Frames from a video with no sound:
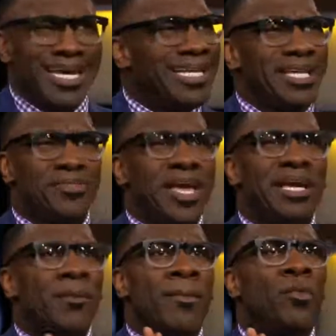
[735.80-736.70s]
The thing
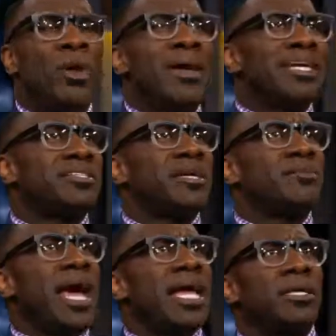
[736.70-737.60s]
is, we make it seem
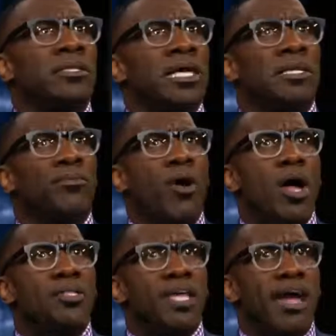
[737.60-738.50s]
like that
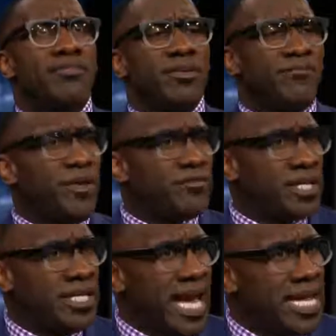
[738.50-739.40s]
LeBron is averaging
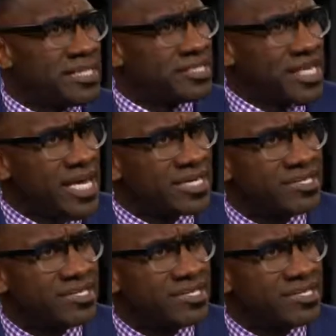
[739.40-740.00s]
15, 8, and 6.